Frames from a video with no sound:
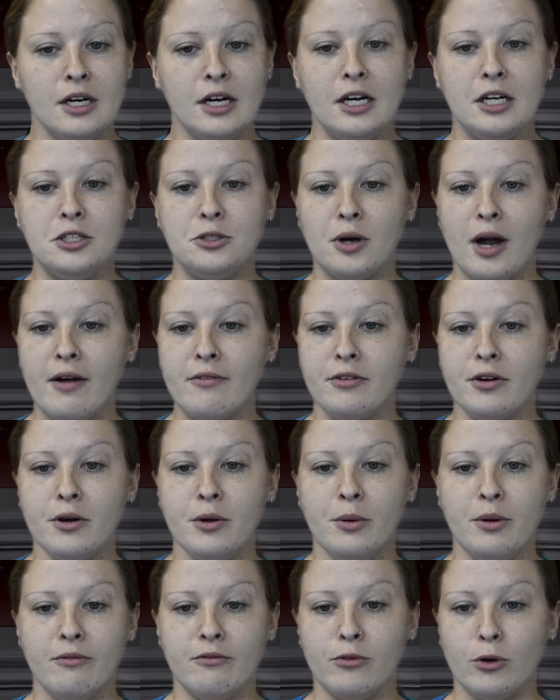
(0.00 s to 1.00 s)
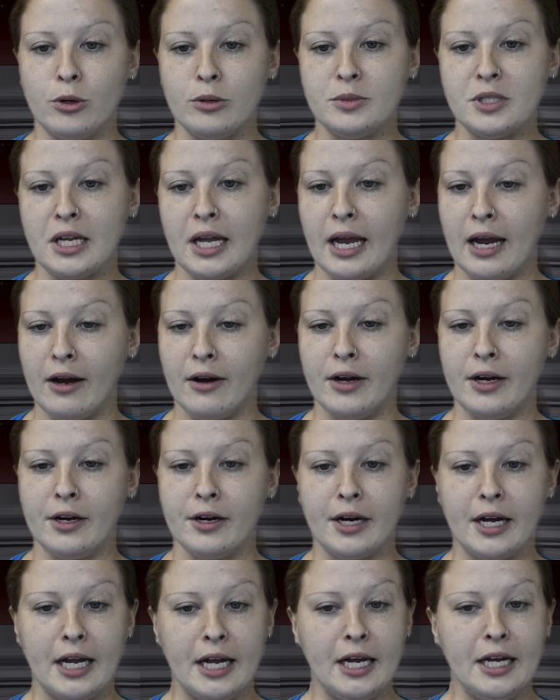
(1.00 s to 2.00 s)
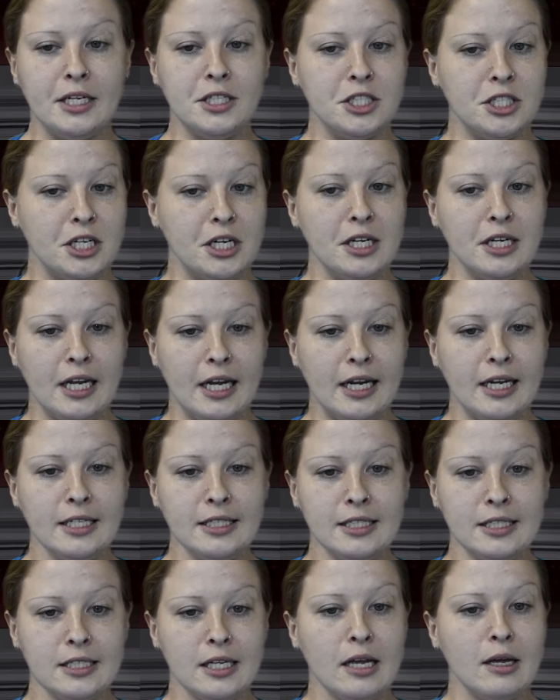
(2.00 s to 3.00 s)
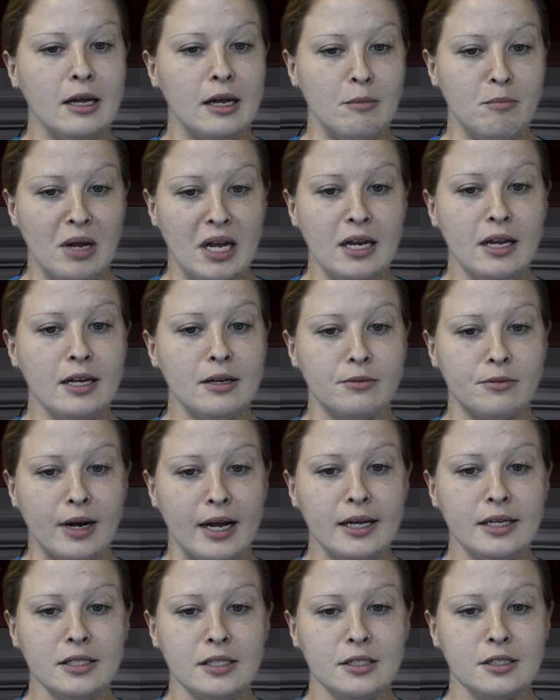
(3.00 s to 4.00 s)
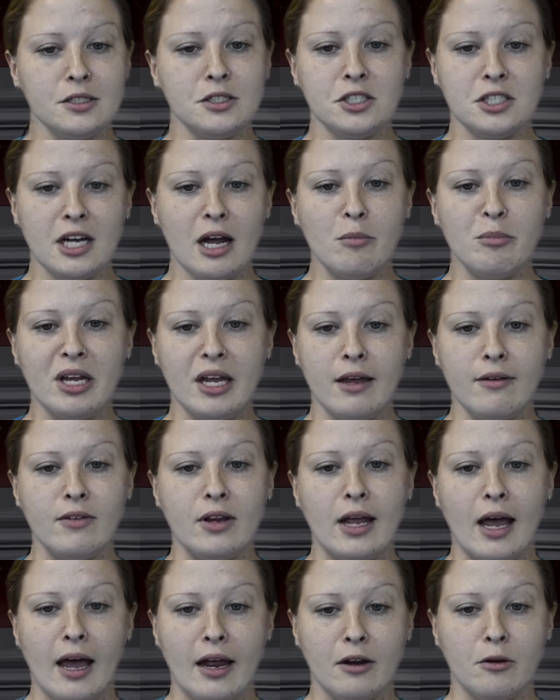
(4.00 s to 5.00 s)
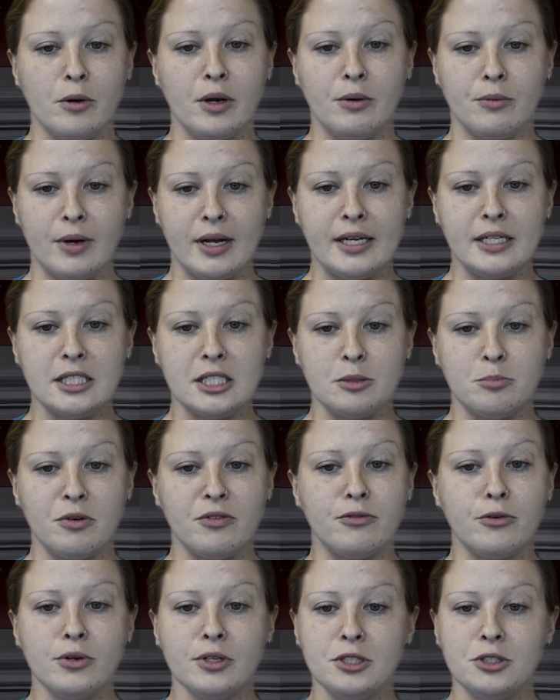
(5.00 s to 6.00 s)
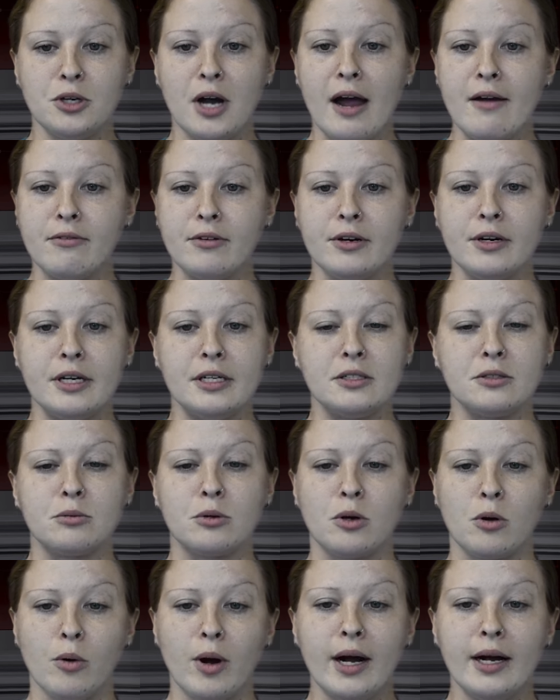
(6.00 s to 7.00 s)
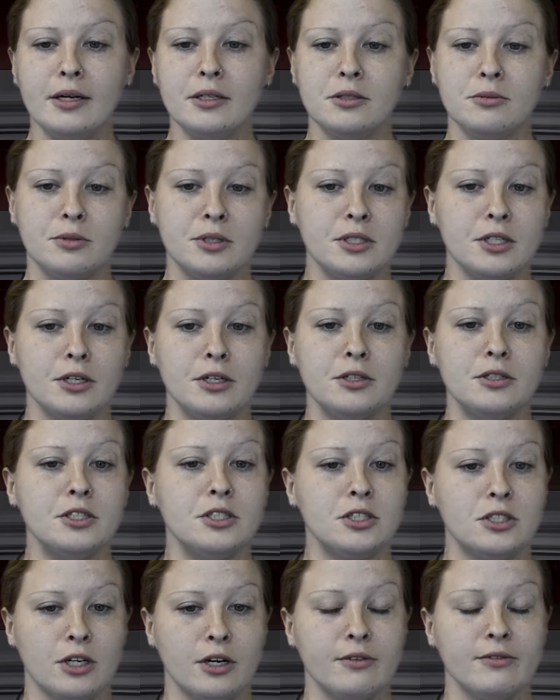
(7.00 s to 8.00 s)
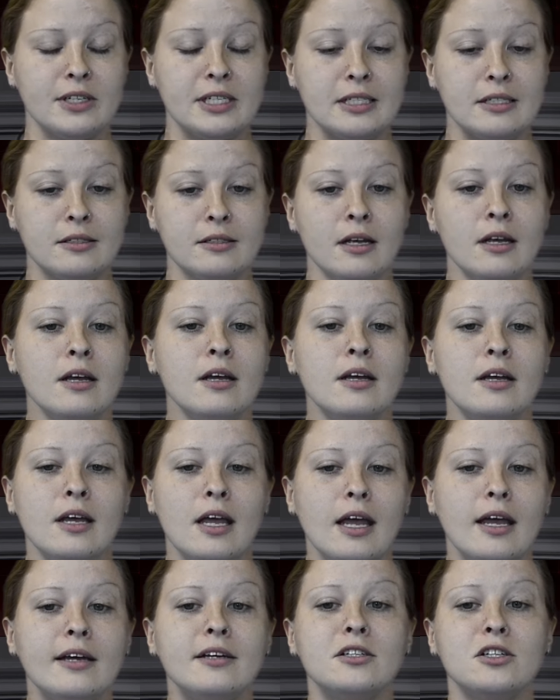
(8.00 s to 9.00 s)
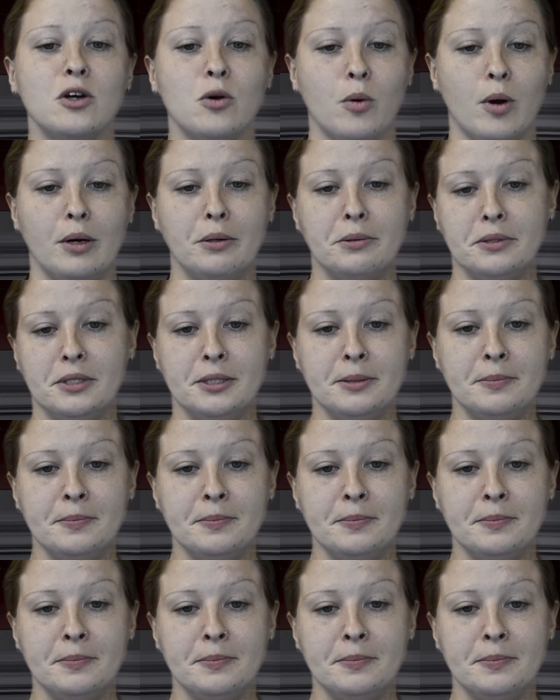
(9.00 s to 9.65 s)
The driver who informs a carrier he/she needs immediate rest shall be given adequate rest before the driver is required to return to service." End quote.